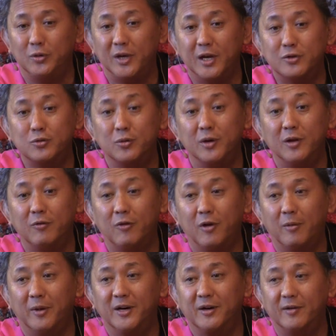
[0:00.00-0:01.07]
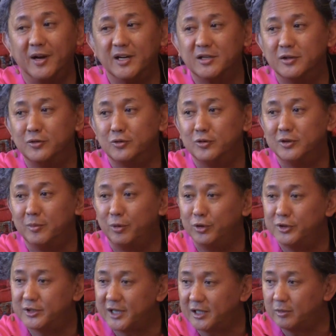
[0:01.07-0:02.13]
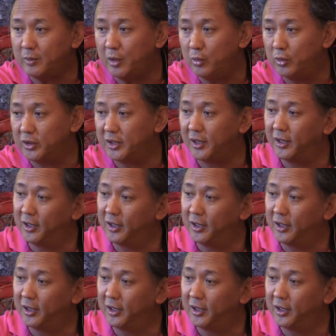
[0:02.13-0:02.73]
naturally form a direction to the bodhisattvahood.